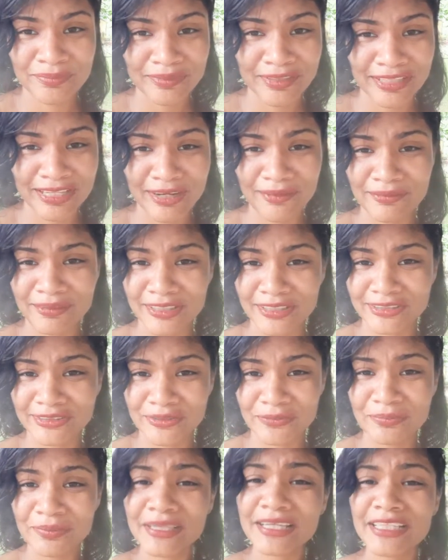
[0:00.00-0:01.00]
they're not really
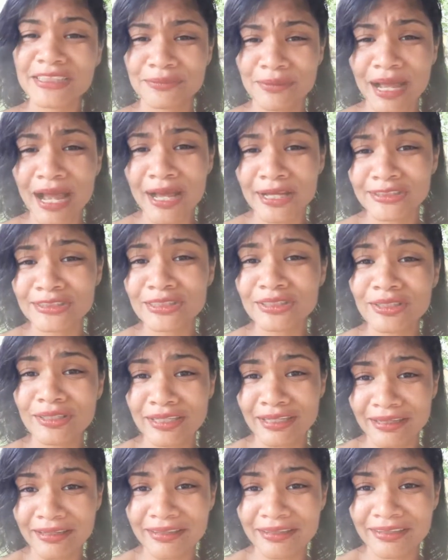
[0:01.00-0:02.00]
too pleased with how it's
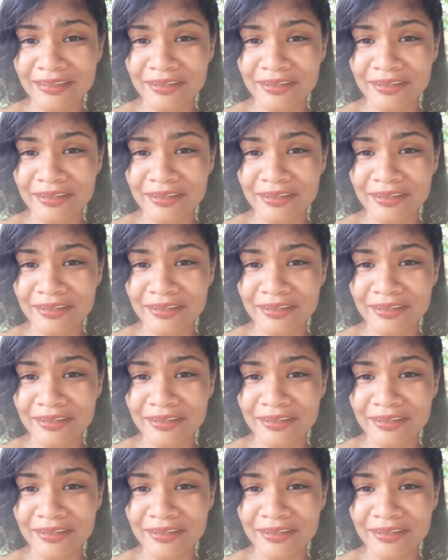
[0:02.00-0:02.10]
looking.